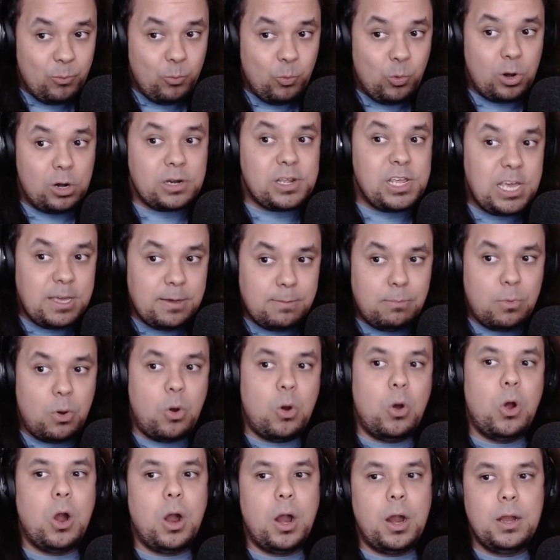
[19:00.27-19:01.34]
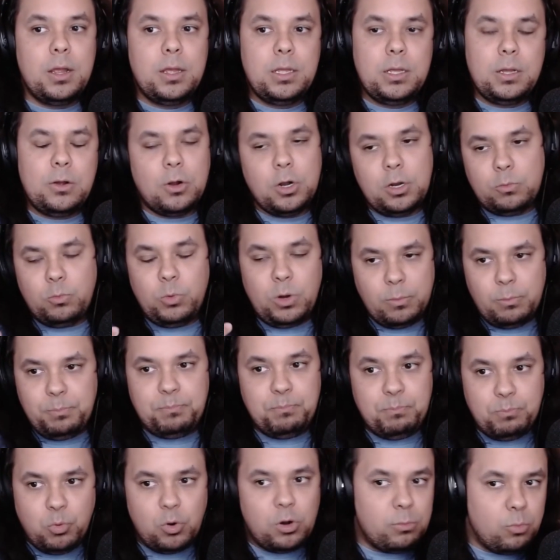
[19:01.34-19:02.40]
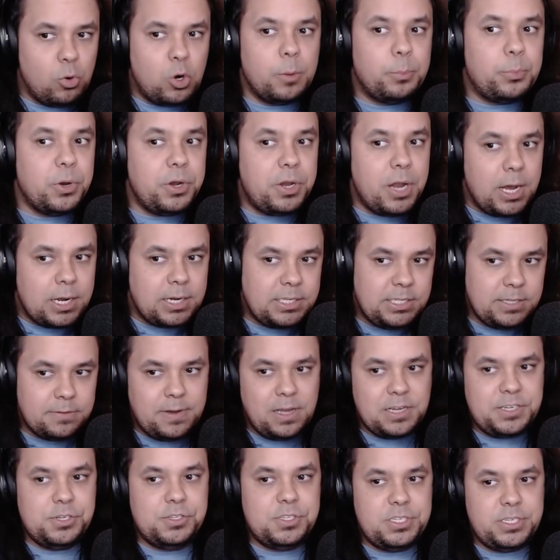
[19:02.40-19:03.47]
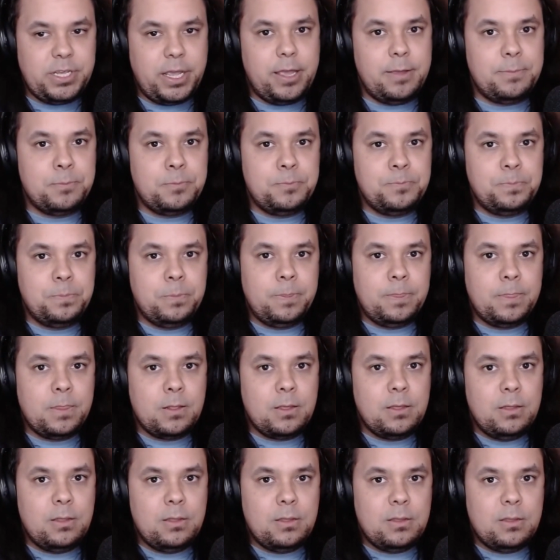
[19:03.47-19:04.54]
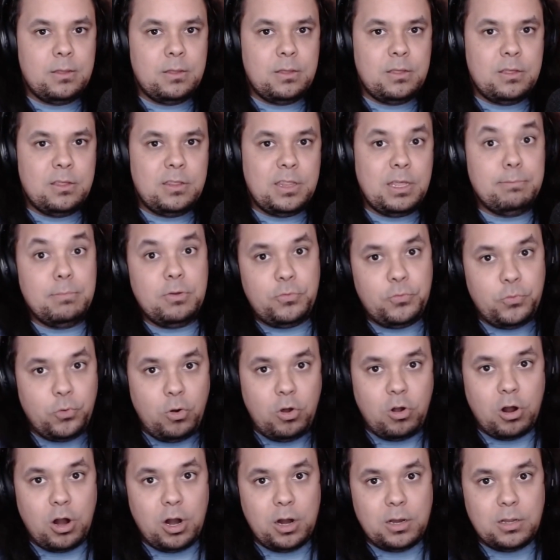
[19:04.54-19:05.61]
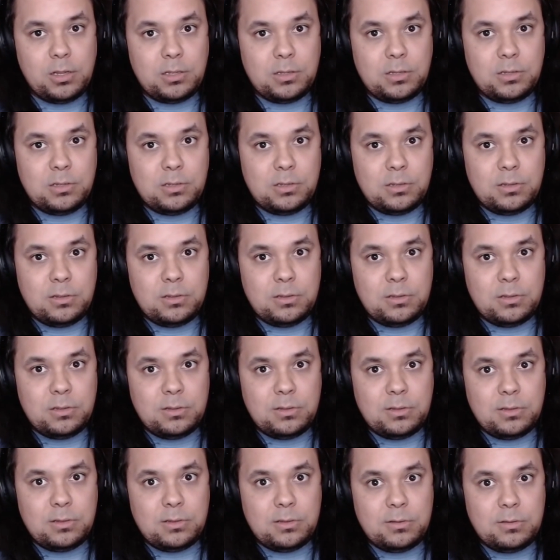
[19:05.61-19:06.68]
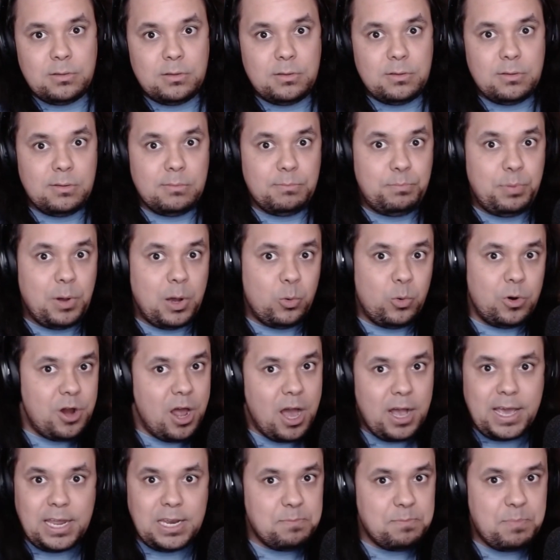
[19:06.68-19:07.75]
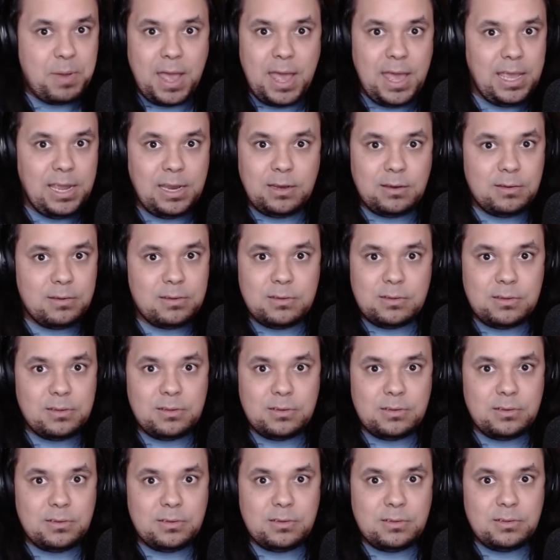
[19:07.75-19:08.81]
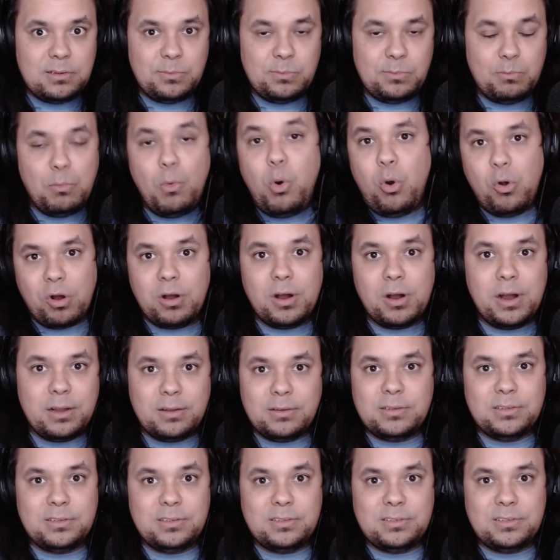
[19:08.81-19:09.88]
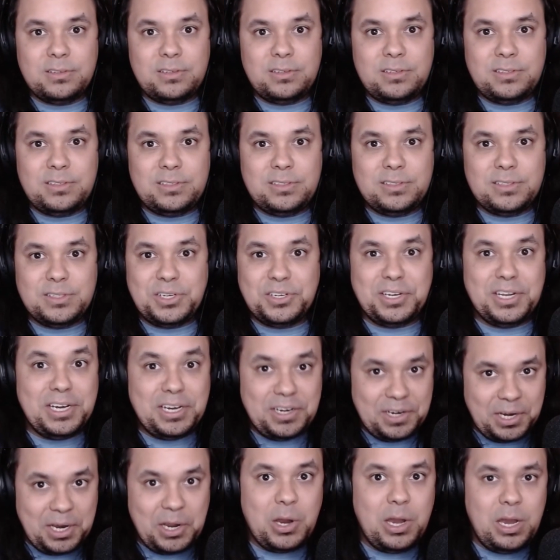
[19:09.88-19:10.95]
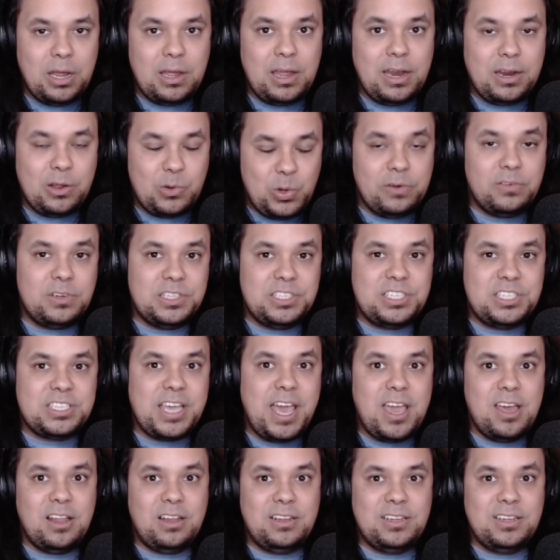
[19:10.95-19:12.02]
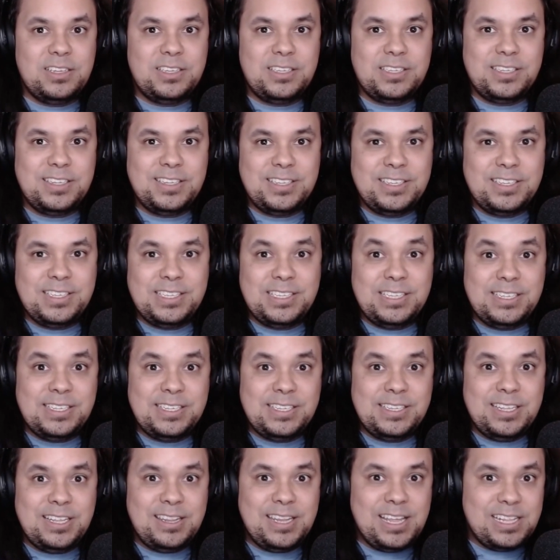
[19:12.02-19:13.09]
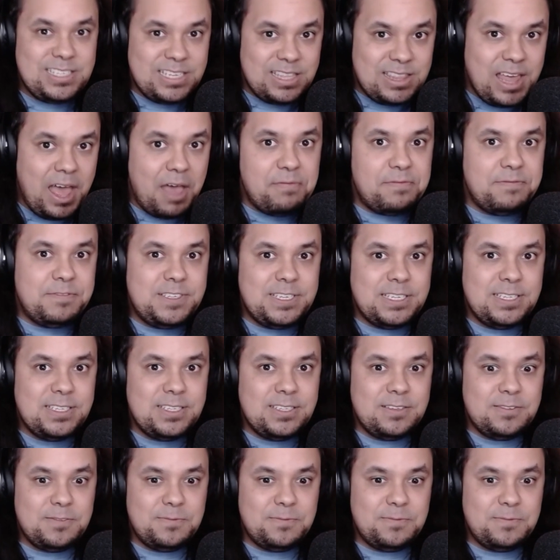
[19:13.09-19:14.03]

working more, or we're more productive, I should say, than before. But we're not getting paid more on an equivalent scale. That's theft.